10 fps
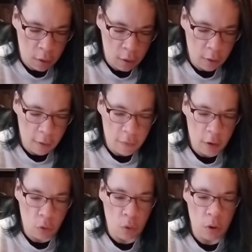in the
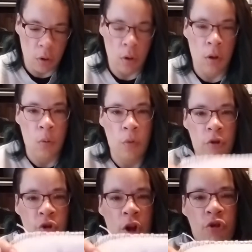left-hand corner with
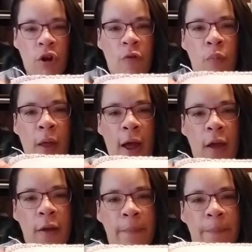a giant chunk of
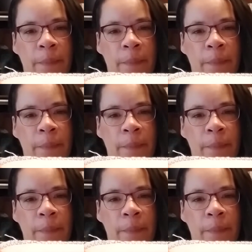black.